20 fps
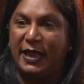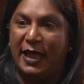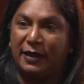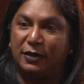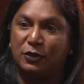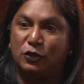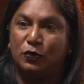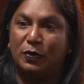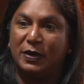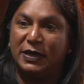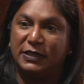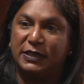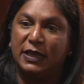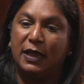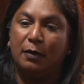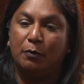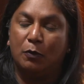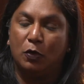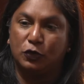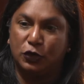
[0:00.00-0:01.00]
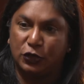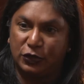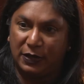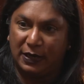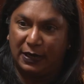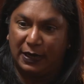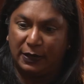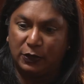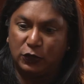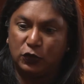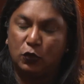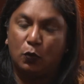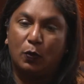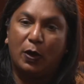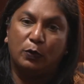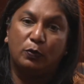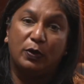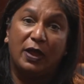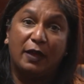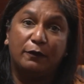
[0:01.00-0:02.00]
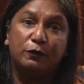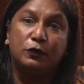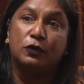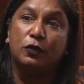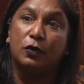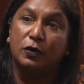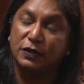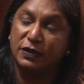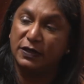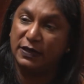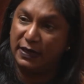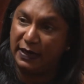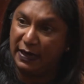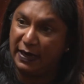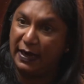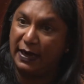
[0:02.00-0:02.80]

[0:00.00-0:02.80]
react to it emotionally. So what we have to consider